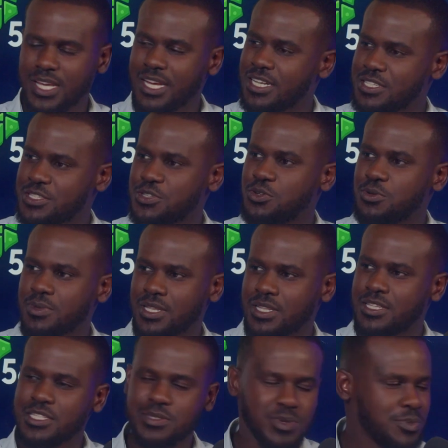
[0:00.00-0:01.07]
then assume
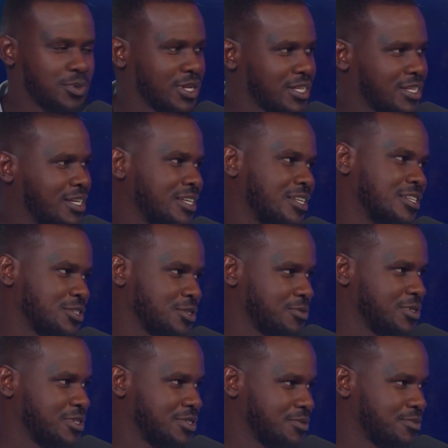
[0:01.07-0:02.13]
that these people are the leaders
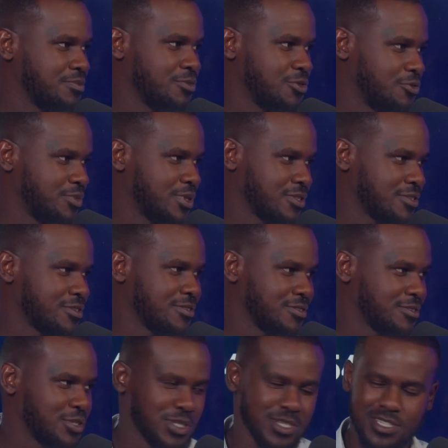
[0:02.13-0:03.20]
of these movements.
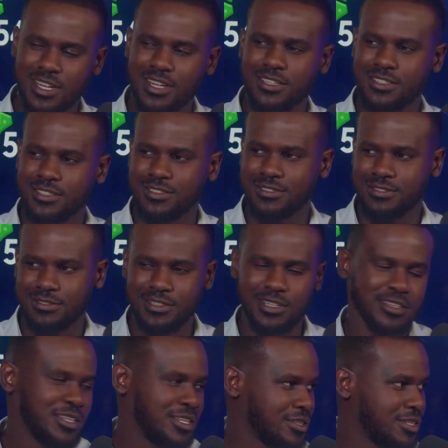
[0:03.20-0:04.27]
You understand?
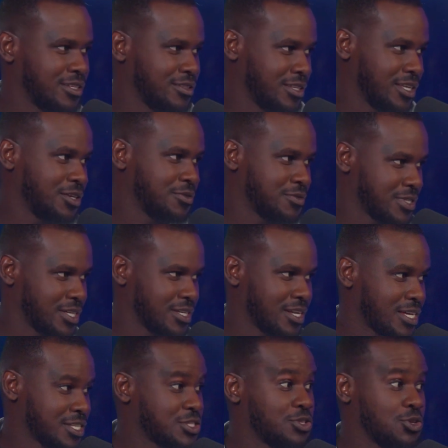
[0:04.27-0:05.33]
The thing you've said